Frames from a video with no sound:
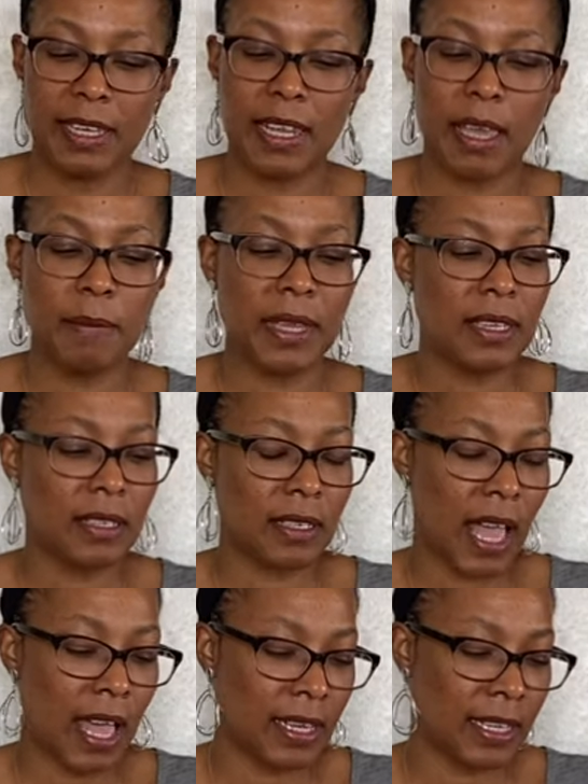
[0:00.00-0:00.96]

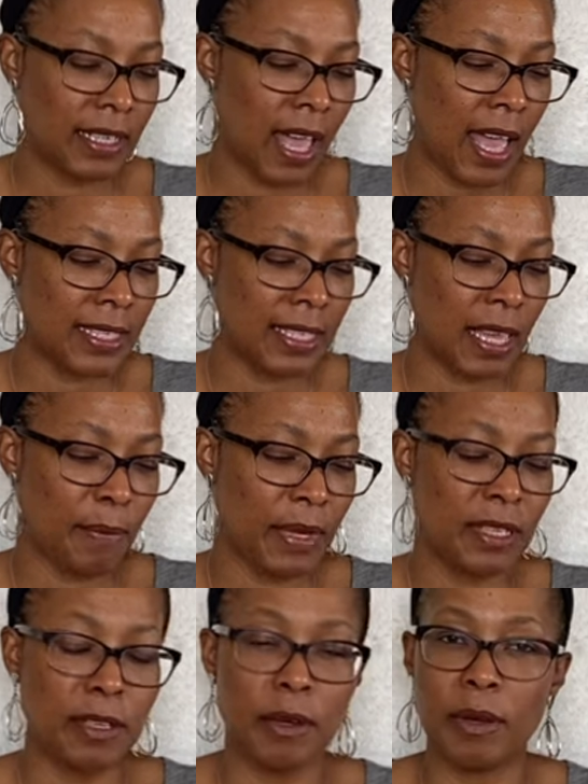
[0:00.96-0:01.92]
Guys, let me
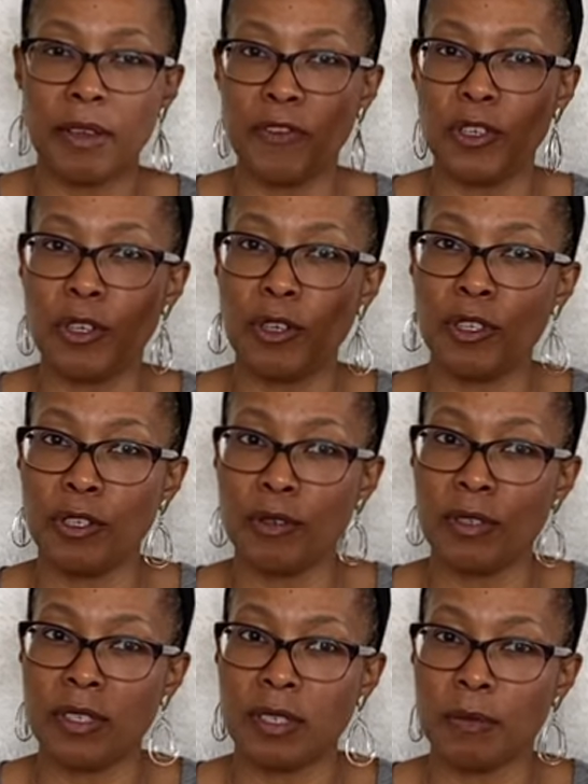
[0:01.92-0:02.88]
know if you
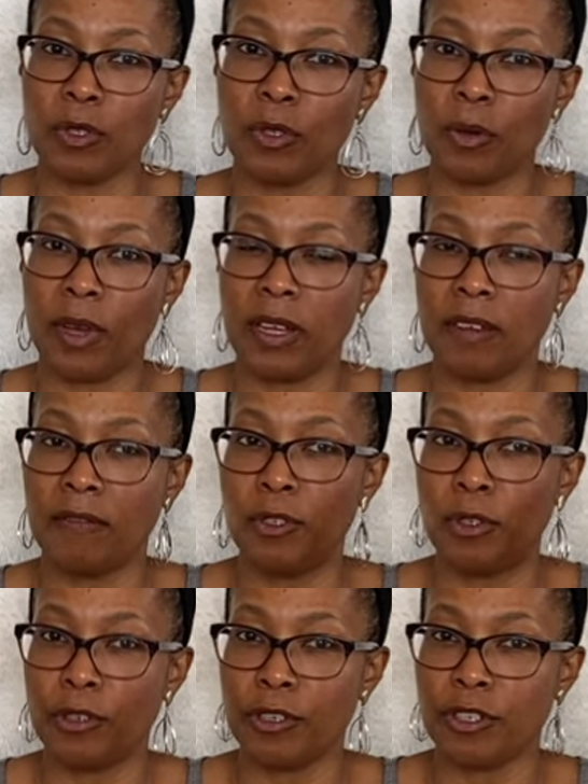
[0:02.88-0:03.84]
use some sort of
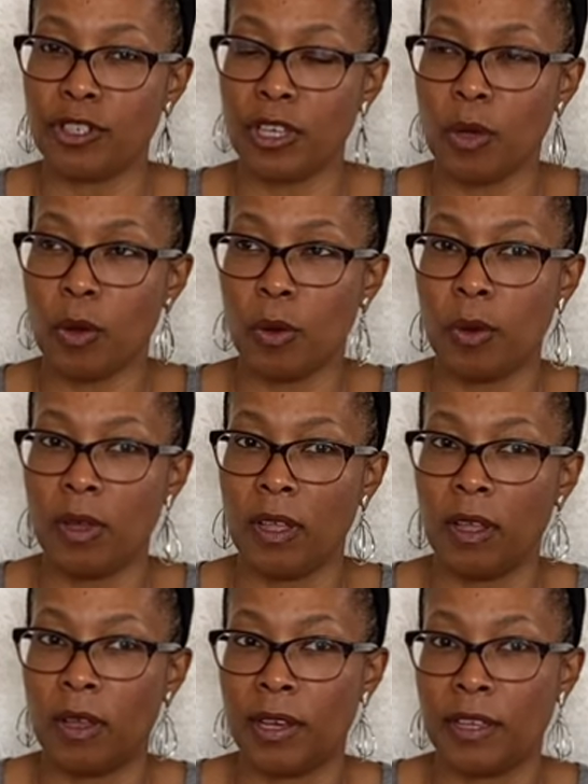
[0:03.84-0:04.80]
nourishing
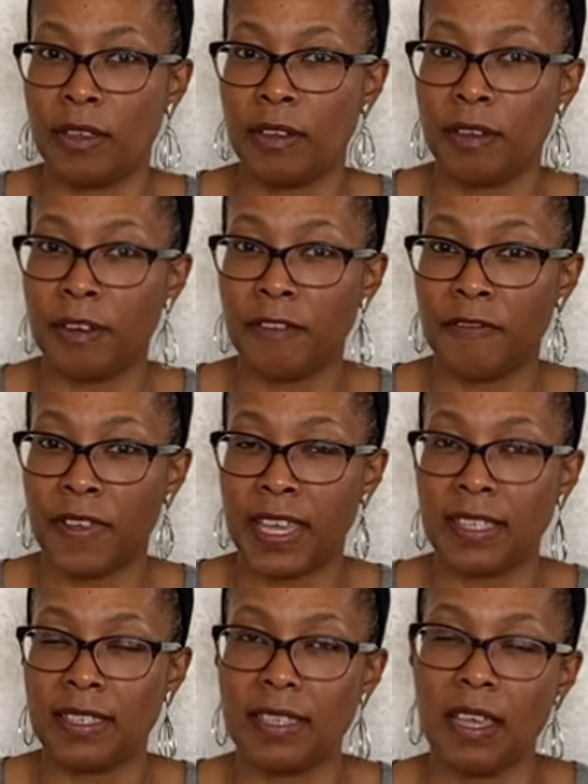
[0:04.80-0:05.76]
oil on your
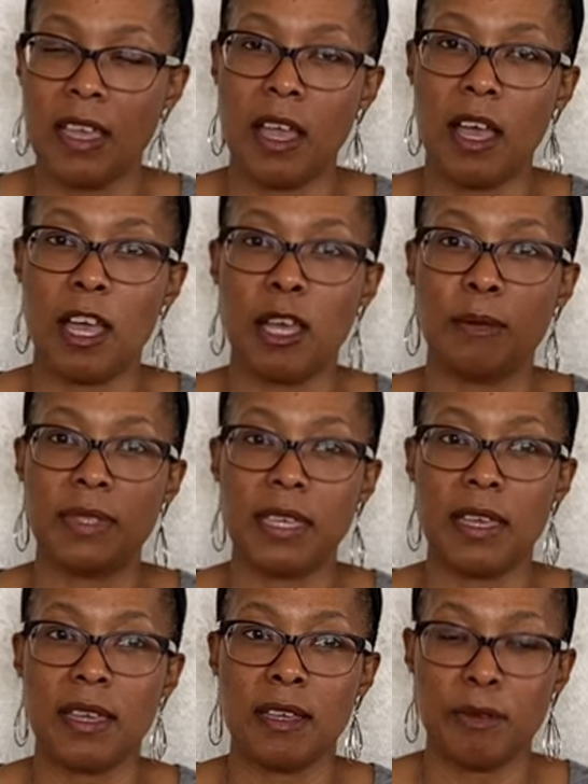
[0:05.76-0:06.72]
face
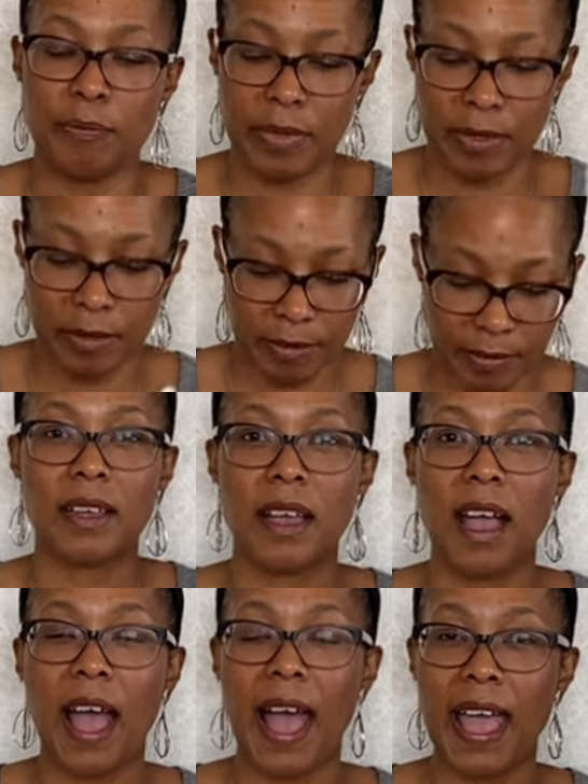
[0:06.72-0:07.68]
to help you.
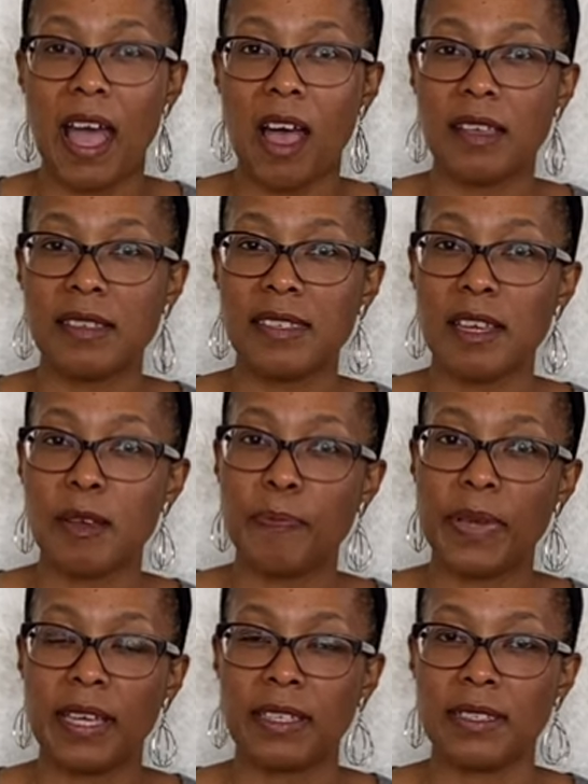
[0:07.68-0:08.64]
I also
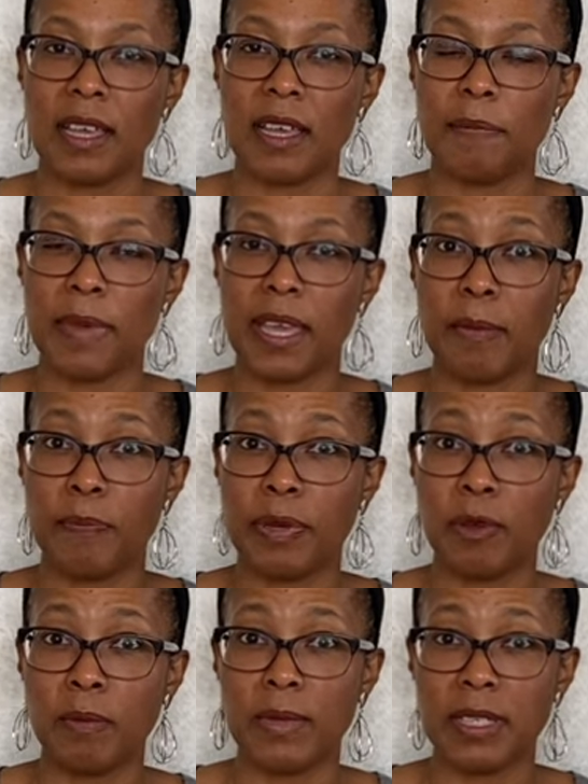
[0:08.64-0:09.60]
picked up a
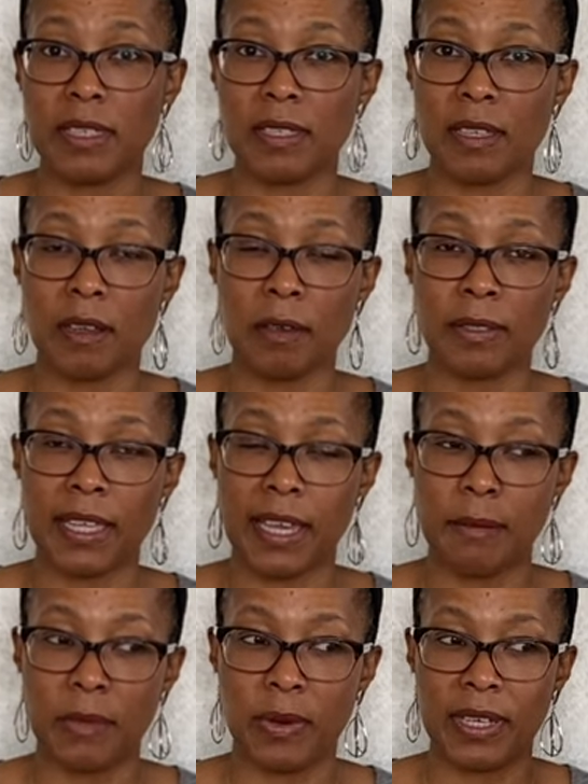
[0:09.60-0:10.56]
pumice stone that
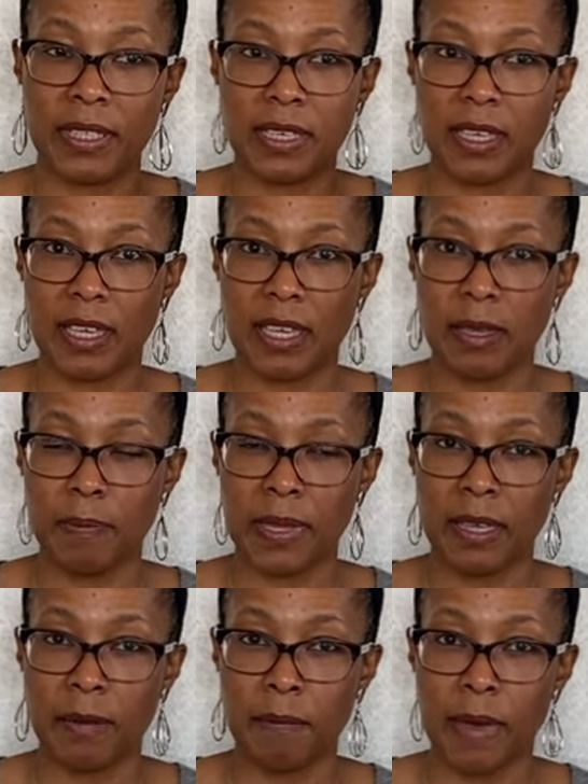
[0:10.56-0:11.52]
I'm going to keep
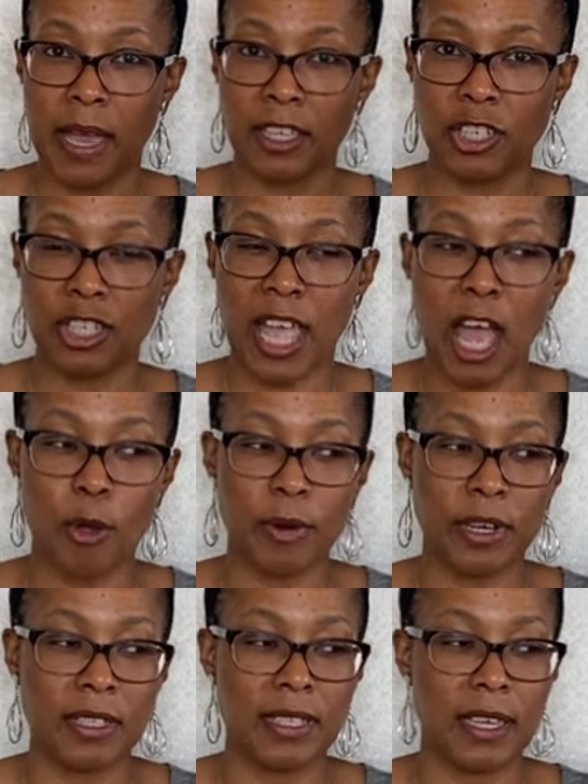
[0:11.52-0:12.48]
in my shower
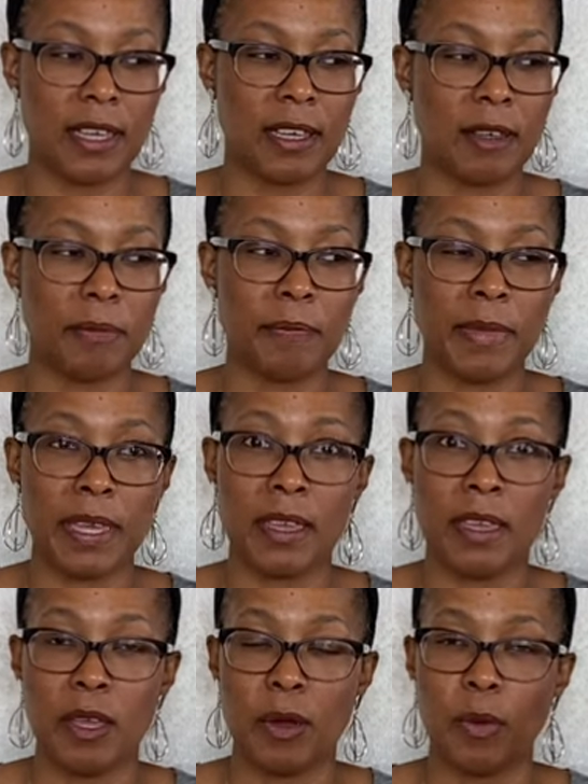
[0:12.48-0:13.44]
to help
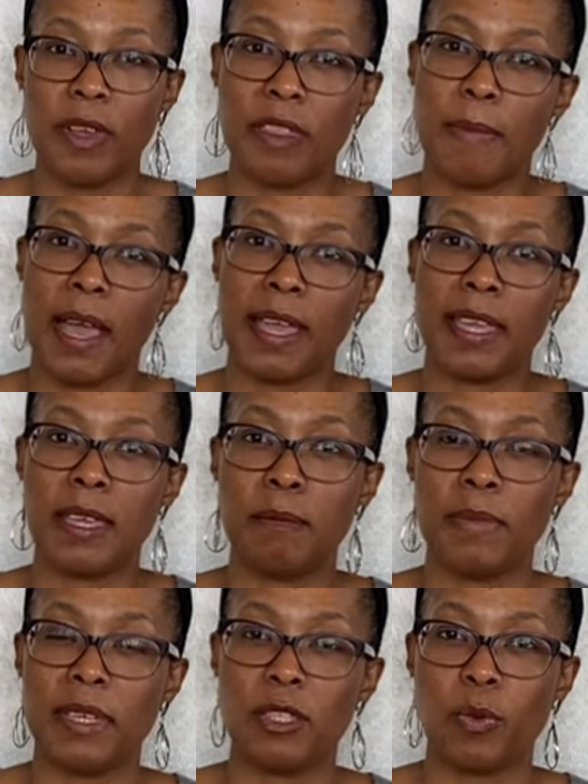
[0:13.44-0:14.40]
me with my
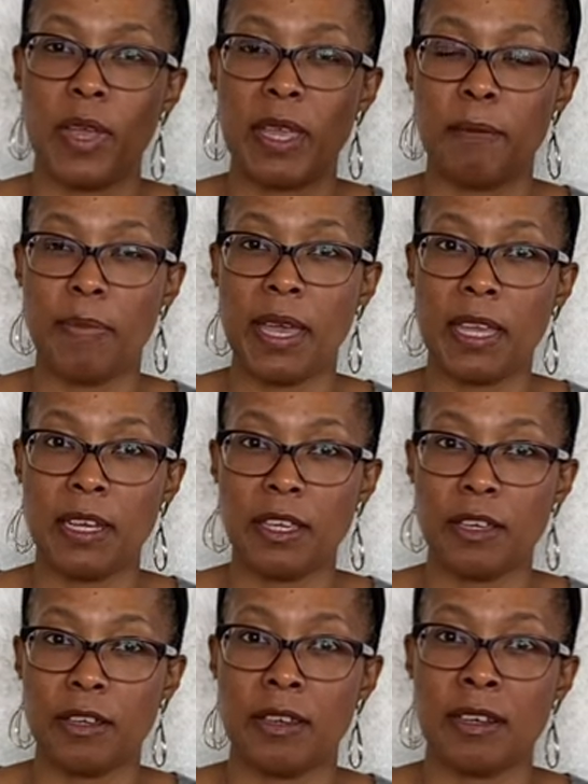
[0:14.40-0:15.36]
in-between
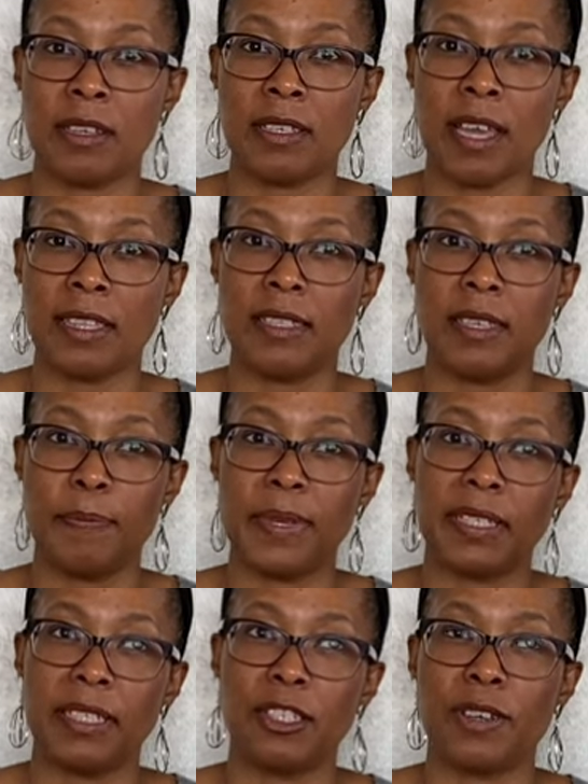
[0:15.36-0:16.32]
pedicures. I
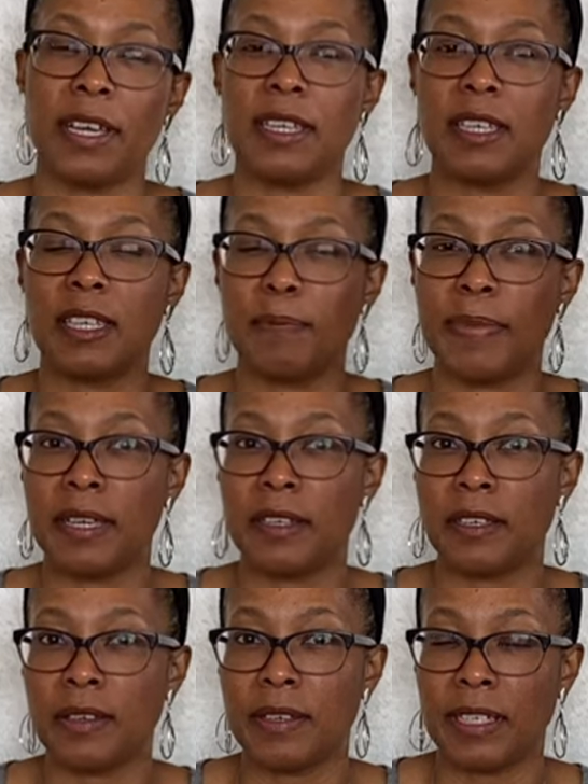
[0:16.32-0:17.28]
typically try to get a
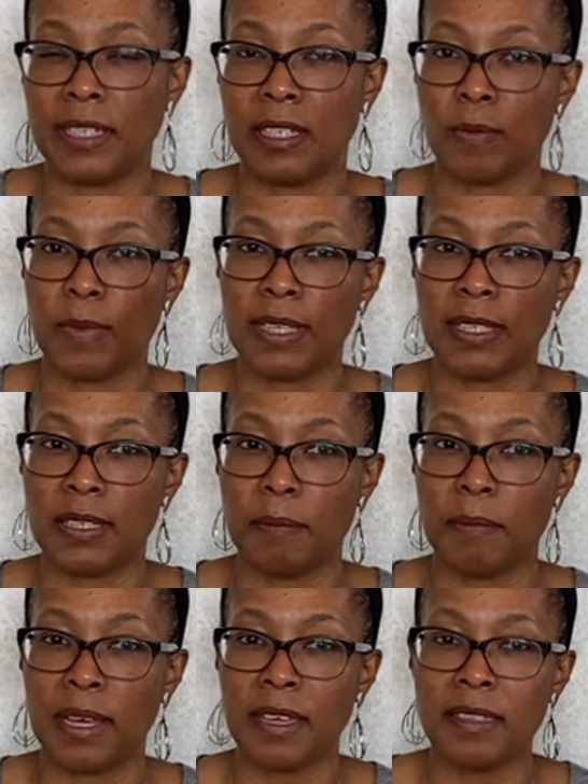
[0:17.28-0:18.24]
pedicure at least once a
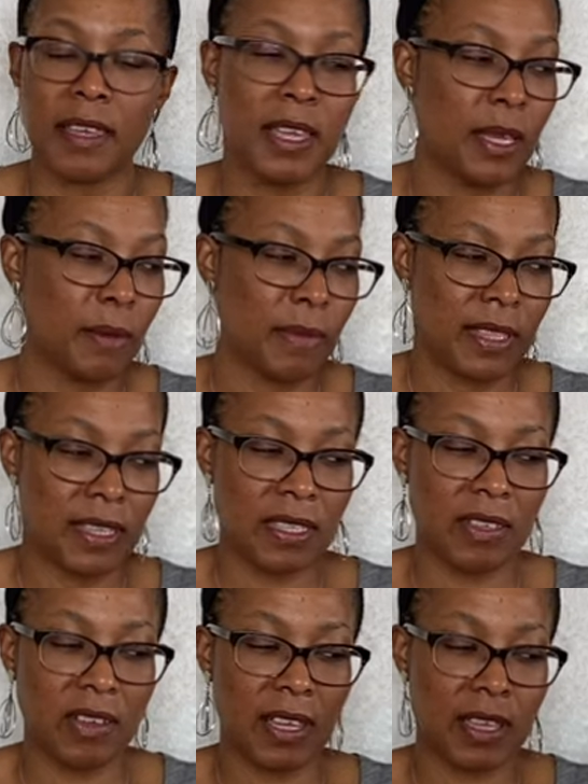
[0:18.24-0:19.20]
month, but this
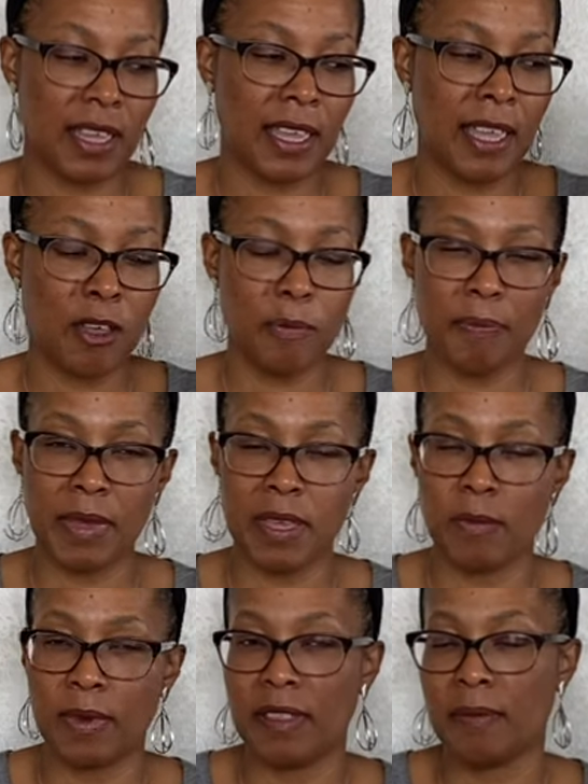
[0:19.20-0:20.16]
will help
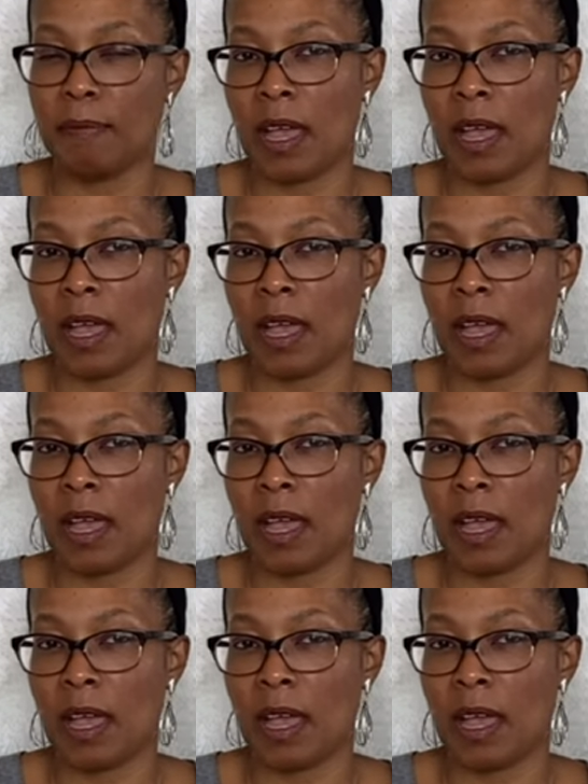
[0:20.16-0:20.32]
me with